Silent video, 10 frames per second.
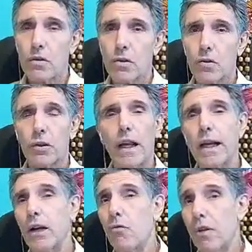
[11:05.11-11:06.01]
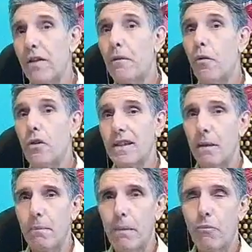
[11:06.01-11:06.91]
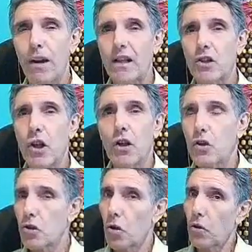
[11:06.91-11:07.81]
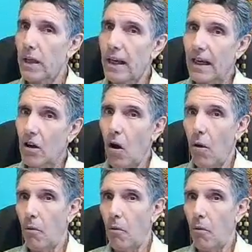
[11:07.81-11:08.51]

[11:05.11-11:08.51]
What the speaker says: so they can reinforce the membranes, so they can